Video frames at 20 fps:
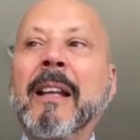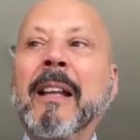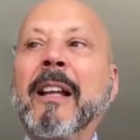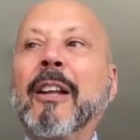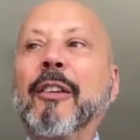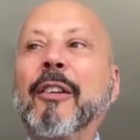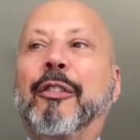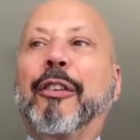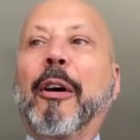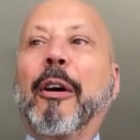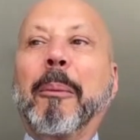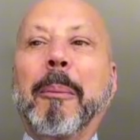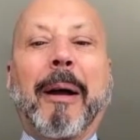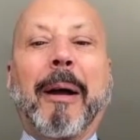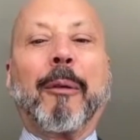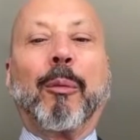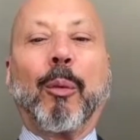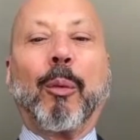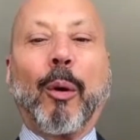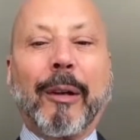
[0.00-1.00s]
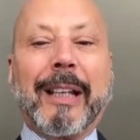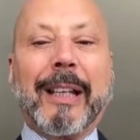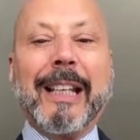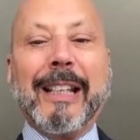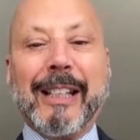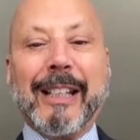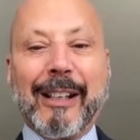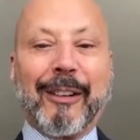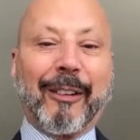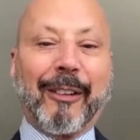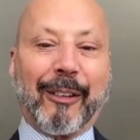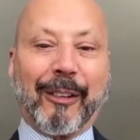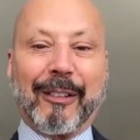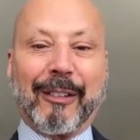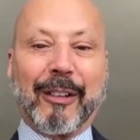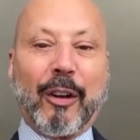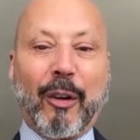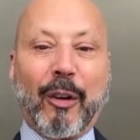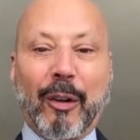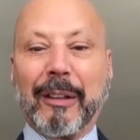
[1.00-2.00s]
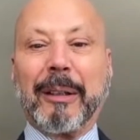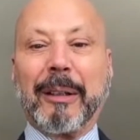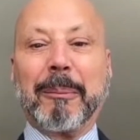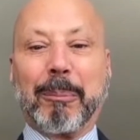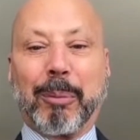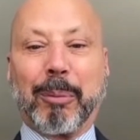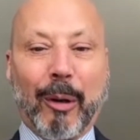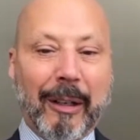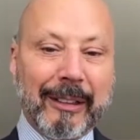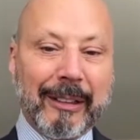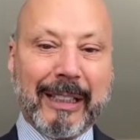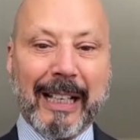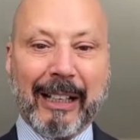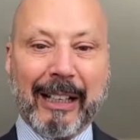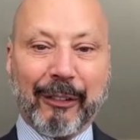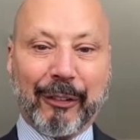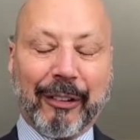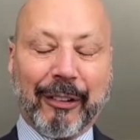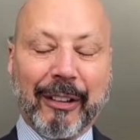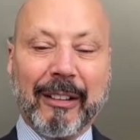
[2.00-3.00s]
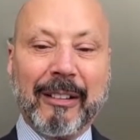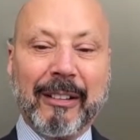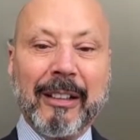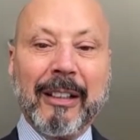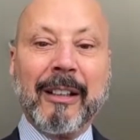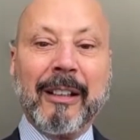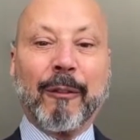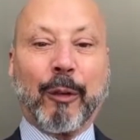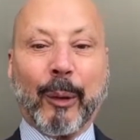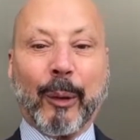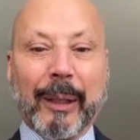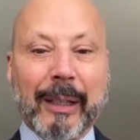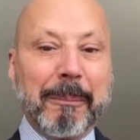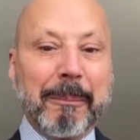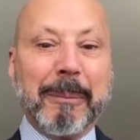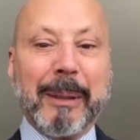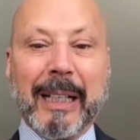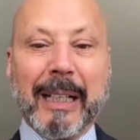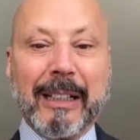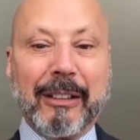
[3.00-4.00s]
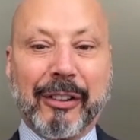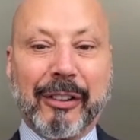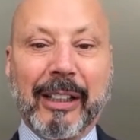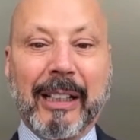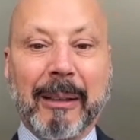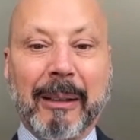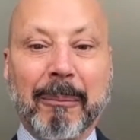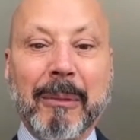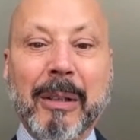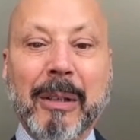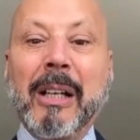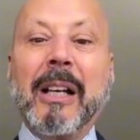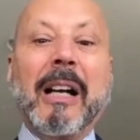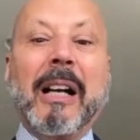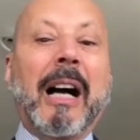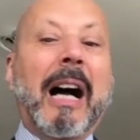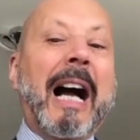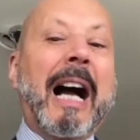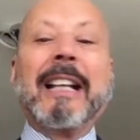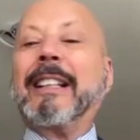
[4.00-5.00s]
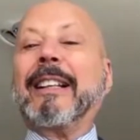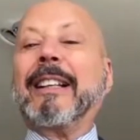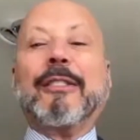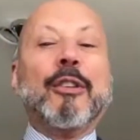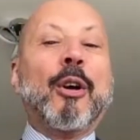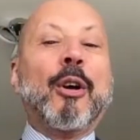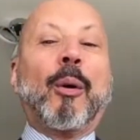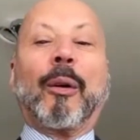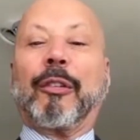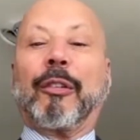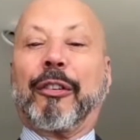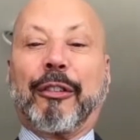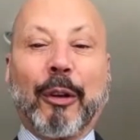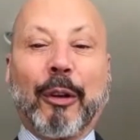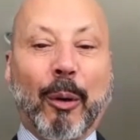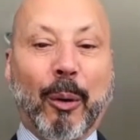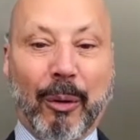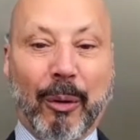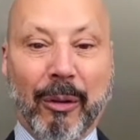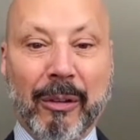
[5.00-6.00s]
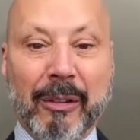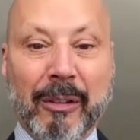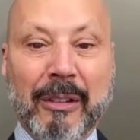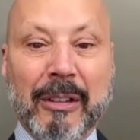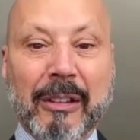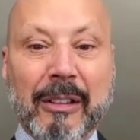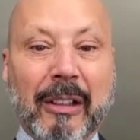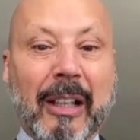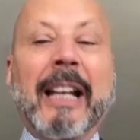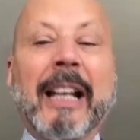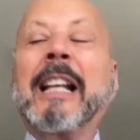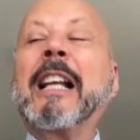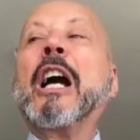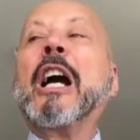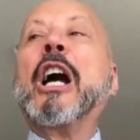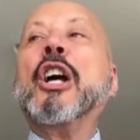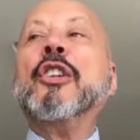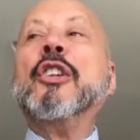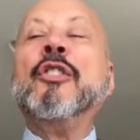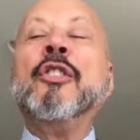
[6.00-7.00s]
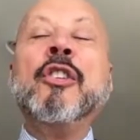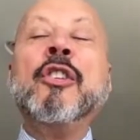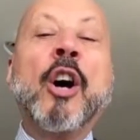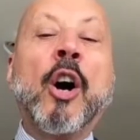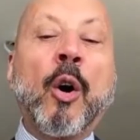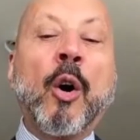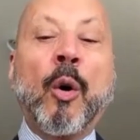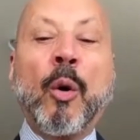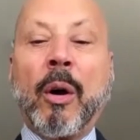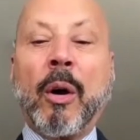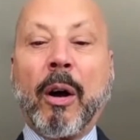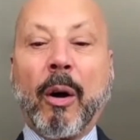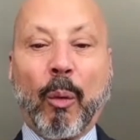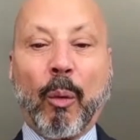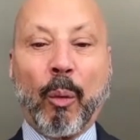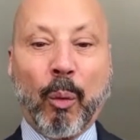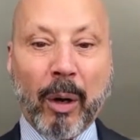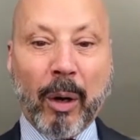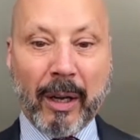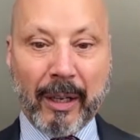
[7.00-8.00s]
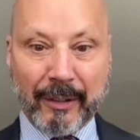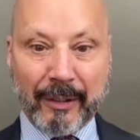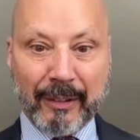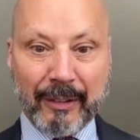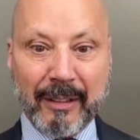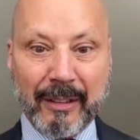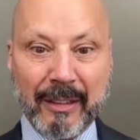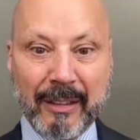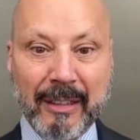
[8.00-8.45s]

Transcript: So my rookie year calling broadcasting for an NBA team, I didn't know a soul, like no one.